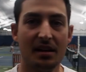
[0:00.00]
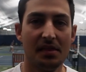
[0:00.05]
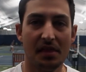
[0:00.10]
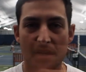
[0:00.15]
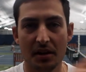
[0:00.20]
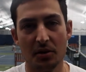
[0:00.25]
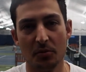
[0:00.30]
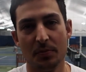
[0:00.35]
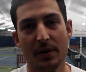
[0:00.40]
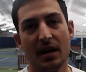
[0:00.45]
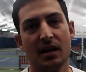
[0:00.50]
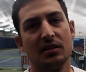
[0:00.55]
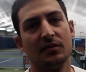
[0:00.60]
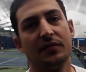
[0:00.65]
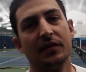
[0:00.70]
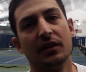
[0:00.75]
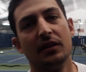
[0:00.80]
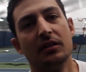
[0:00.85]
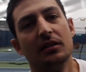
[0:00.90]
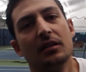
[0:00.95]
Thank you, Past
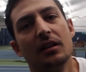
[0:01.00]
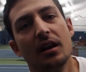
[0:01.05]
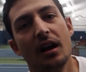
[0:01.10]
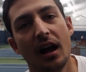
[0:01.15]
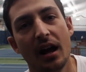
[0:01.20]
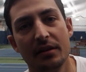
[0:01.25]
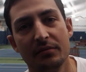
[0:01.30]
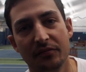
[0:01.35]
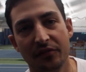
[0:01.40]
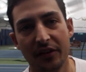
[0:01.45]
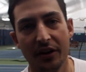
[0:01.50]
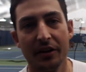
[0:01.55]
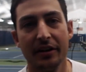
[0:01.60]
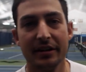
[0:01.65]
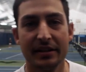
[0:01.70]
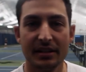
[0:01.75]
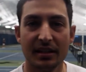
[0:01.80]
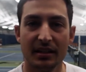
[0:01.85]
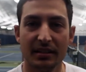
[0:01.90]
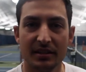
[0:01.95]
Phil. I'm very
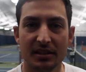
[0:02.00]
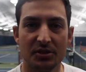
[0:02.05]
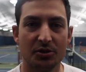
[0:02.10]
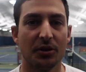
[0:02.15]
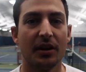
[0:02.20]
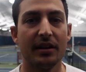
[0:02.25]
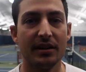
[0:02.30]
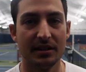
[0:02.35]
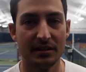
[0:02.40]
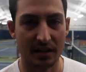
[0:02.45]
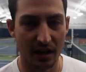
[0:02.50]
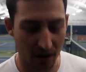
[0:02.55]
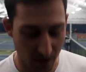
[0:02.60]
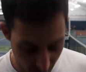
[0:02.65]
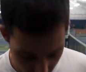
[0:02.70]
excited to try these out.